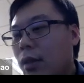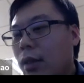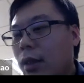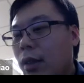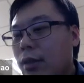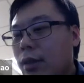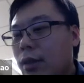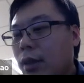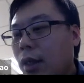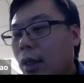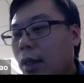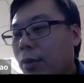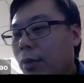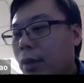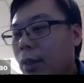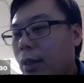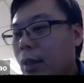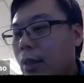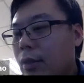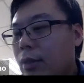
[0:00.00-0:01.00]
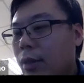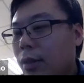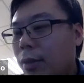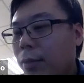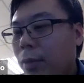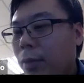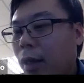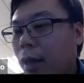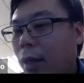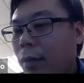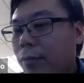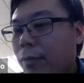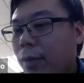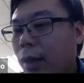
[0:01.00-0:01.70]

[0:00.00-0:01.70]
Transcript: this guarantees, we have